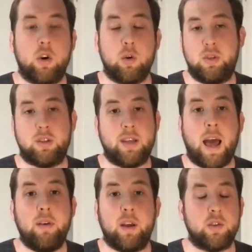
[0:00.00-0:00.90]
was just
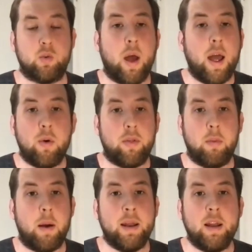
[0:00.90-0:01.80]
having his way with
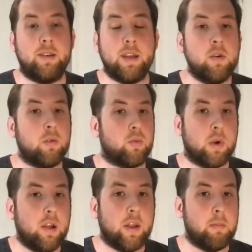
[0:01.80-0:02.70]
him. I mean, it didn't
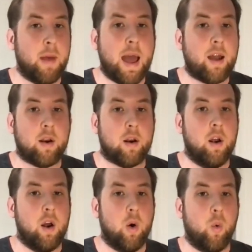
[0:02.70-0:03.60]
really matter
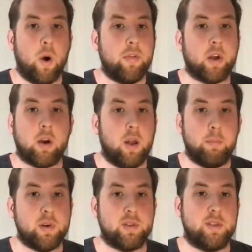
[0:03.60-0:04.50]
what the
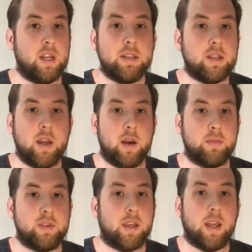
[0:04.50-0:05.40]
Clippers did to him
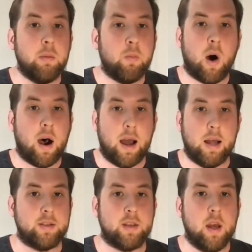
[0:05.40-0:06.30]

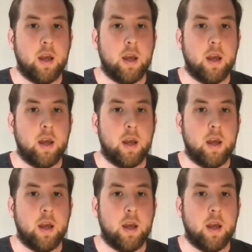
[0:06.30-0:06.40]
scheme-wise.